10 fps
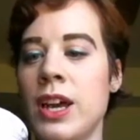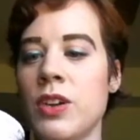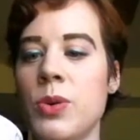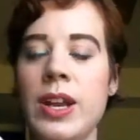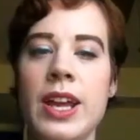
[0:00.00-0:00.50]

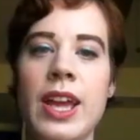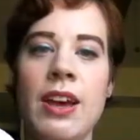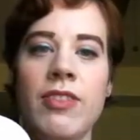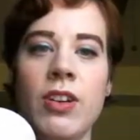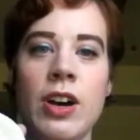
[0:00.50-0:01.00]
not quite
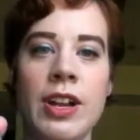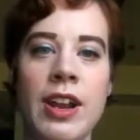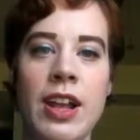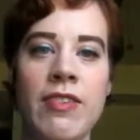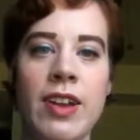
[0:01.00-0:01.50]
half gone,
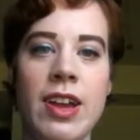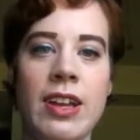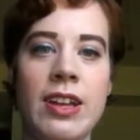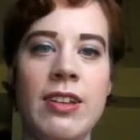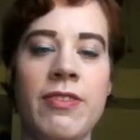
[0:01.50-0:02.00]
and I've
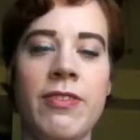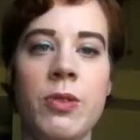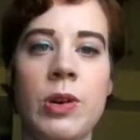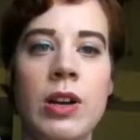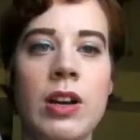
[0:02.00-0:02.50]
had it
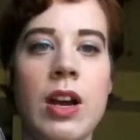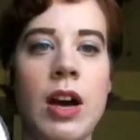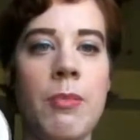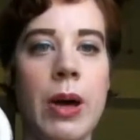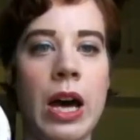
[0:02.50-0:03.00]
for
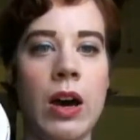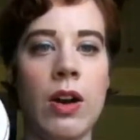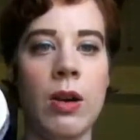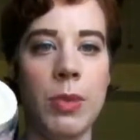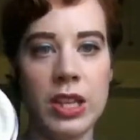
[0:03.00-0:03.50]

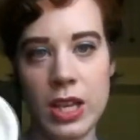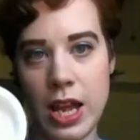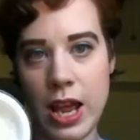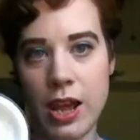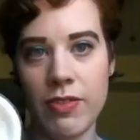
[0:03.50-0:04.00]
about a month and
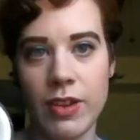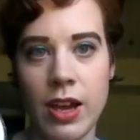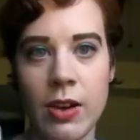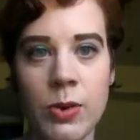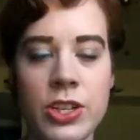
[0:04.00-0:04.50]
a half
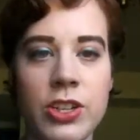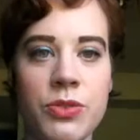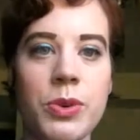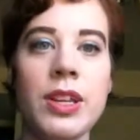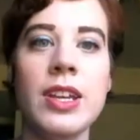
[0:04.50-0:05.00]
now, which
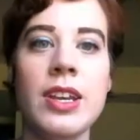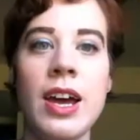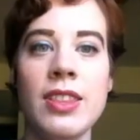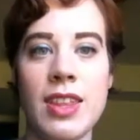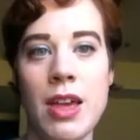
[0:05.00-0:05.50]
is really
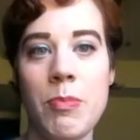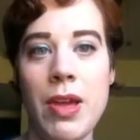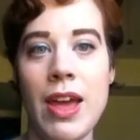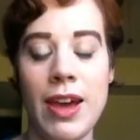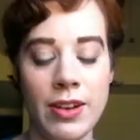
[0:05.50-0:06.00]
not that
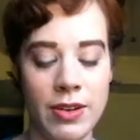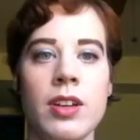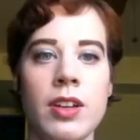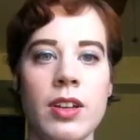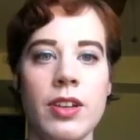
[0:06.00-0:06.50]
bad.
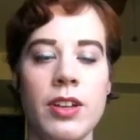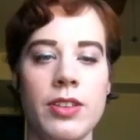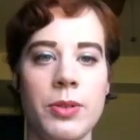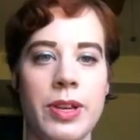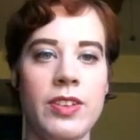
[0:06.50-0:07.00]

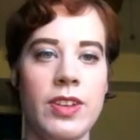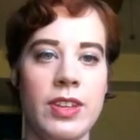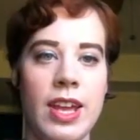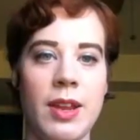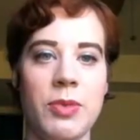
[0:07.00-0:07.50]
The
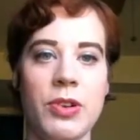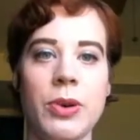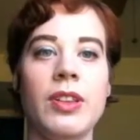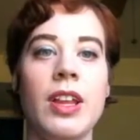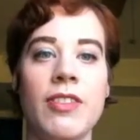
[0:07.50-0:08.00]
reason that I'm
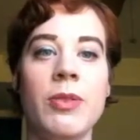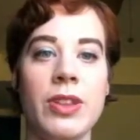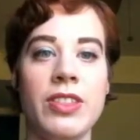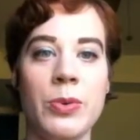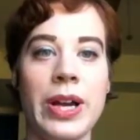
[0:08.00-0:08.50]
so in love
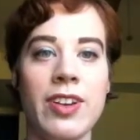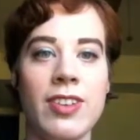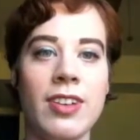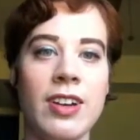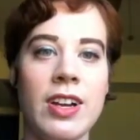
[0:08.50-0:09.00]
with the
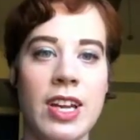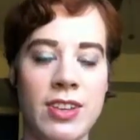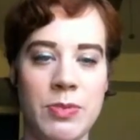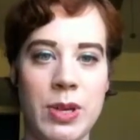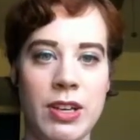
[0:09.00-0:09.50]
Wexler
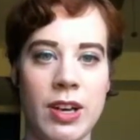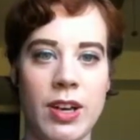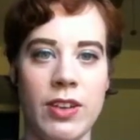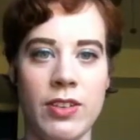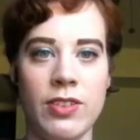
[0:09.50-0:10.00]
is
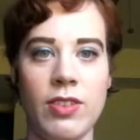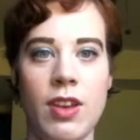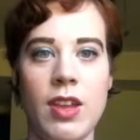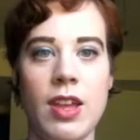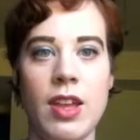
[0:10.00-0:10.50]
because
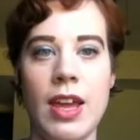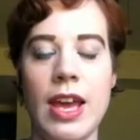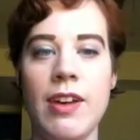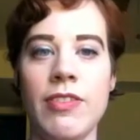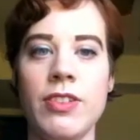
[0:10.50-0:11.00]

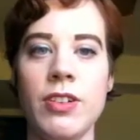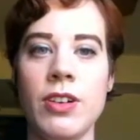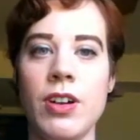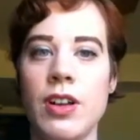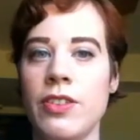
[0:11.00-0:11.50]

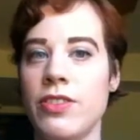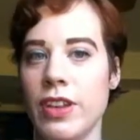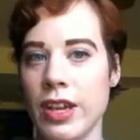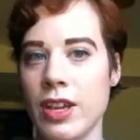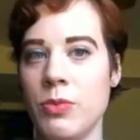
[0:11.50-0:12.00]
after a
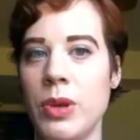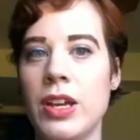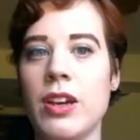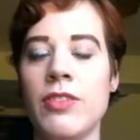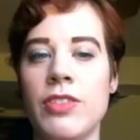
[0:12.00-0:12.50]
second
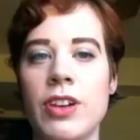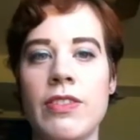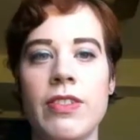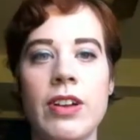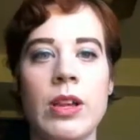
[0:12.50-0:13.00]
week of
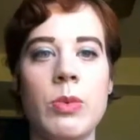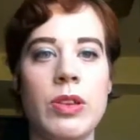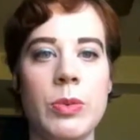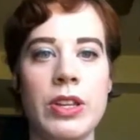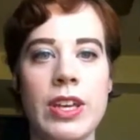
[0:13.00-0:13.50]
suffering
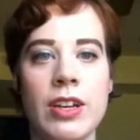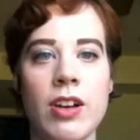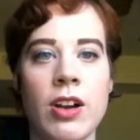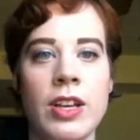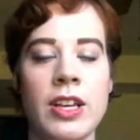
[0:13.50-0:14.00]
with what
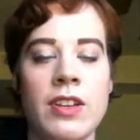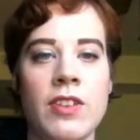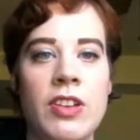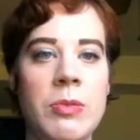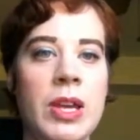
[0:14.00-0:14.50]
that Garnier
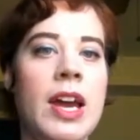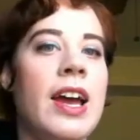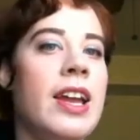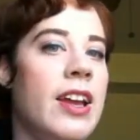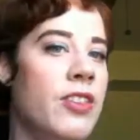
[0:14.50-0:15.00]
did to me,
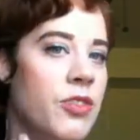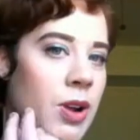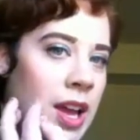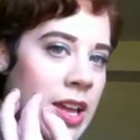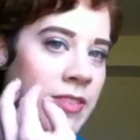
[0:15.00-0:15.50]
I had
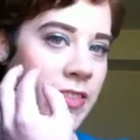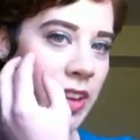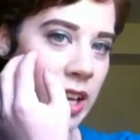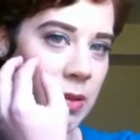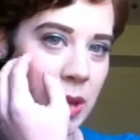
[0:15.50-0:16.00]
dry,
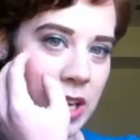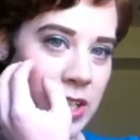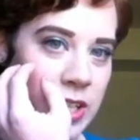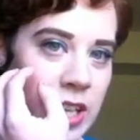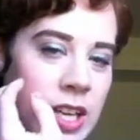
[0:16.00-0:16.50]
flaky
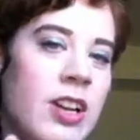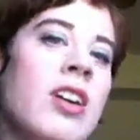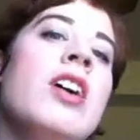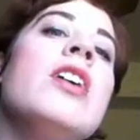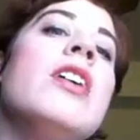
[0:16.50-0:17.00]
patches
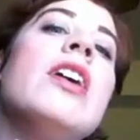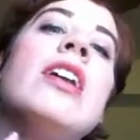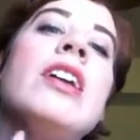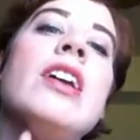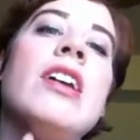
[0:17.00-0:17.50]
here
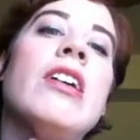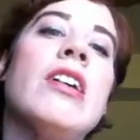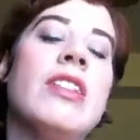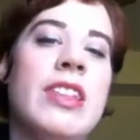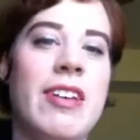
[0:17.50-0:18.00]
and
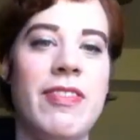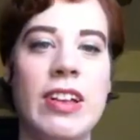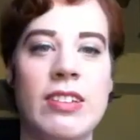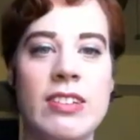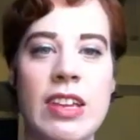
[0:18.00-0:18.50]
here that
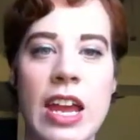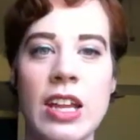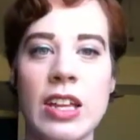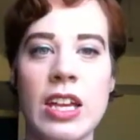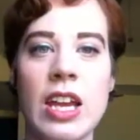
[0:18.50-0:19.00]
felt
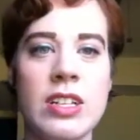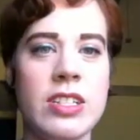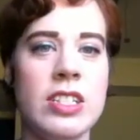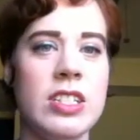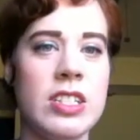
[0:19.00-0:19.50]
scaly and
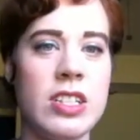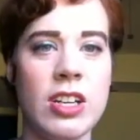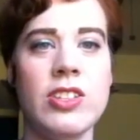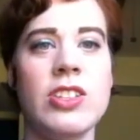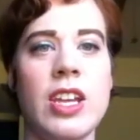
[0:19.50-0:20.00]

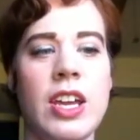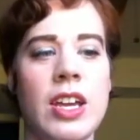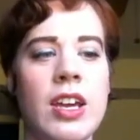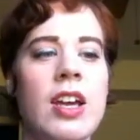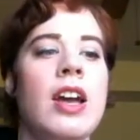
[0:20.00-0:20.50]

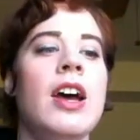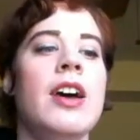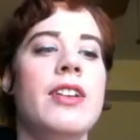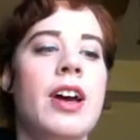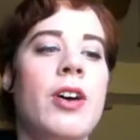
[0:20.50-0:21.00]
disgusting.
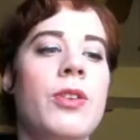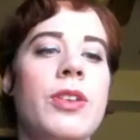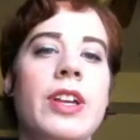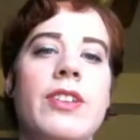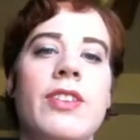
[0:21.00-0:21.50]
Not
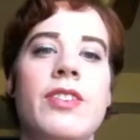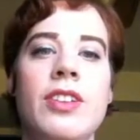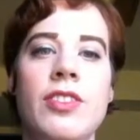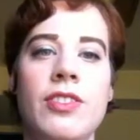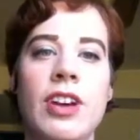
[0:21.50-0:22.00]
only does
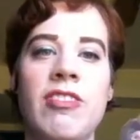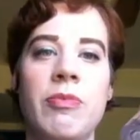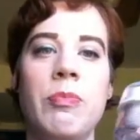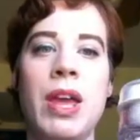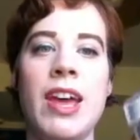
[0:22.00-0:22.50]
this stuff
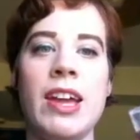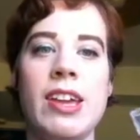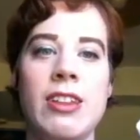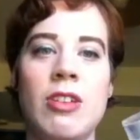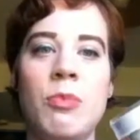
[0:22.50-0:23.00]

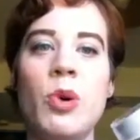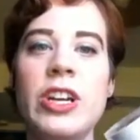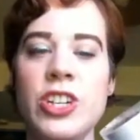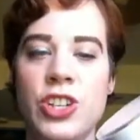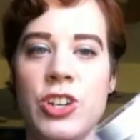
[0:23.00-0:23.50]
pack in the
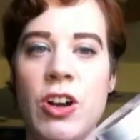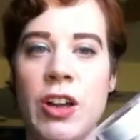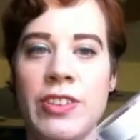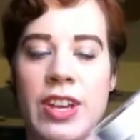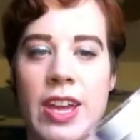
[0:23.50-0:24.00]
moisture
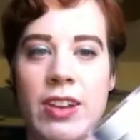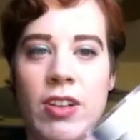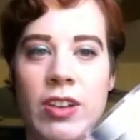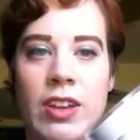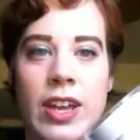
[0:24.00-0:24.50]
all day
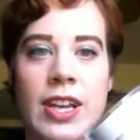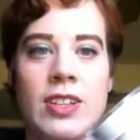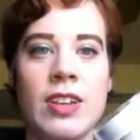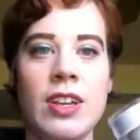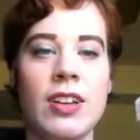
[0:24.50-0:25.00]
and all
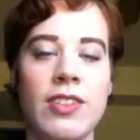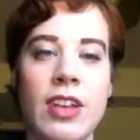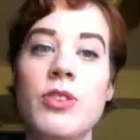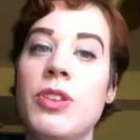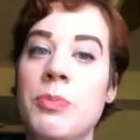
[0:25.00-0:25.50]
night, because
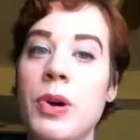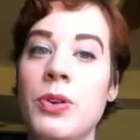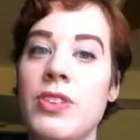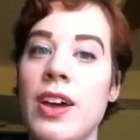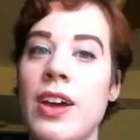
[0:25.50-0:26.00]
I use it
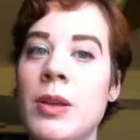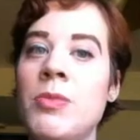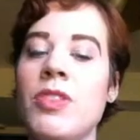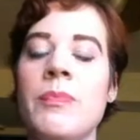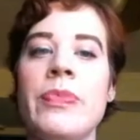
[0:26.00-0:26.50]
both
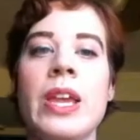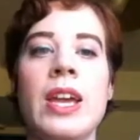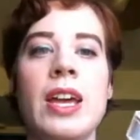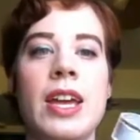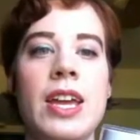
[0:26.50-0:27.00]
times,
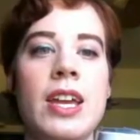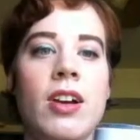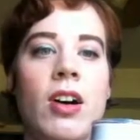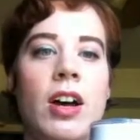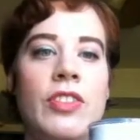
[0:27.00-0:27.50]

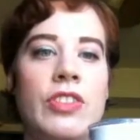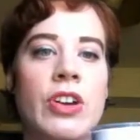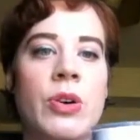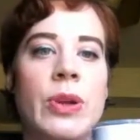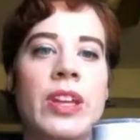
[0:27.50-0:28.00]
it
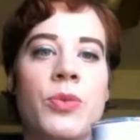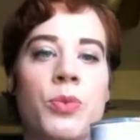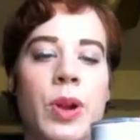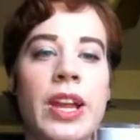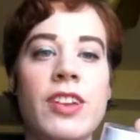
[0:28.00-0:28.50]
also
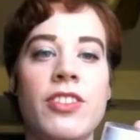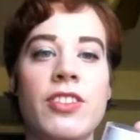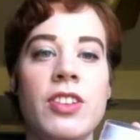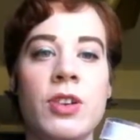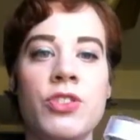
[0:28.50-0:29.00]

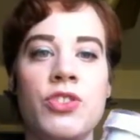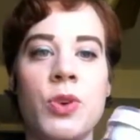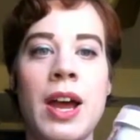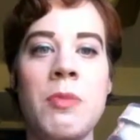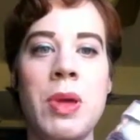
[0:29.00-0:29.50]
erased those
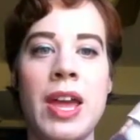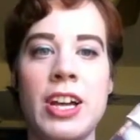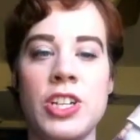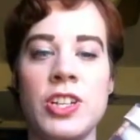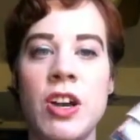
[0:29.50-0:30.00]
dry
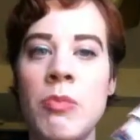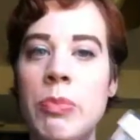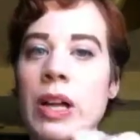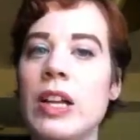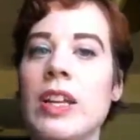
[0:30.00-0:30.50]
patches
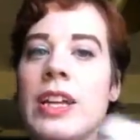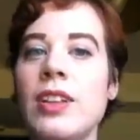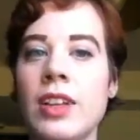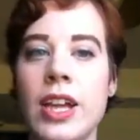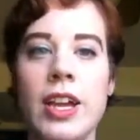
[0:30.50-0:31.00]

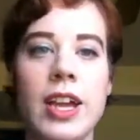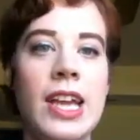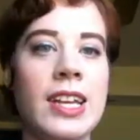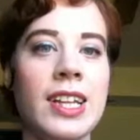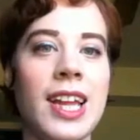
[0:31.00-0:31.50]
completely
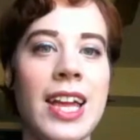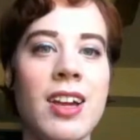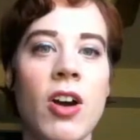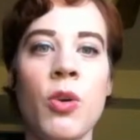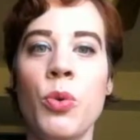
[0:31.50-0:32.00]
in
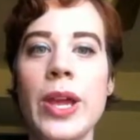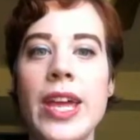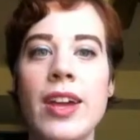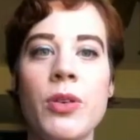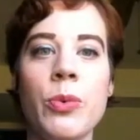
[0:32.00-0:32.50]
like a
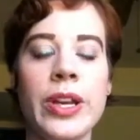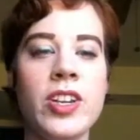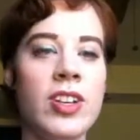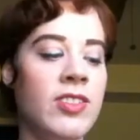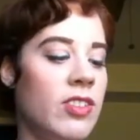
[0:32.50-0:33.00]
week,
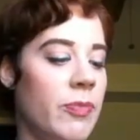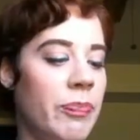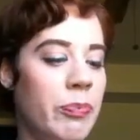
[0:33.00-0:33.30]
which is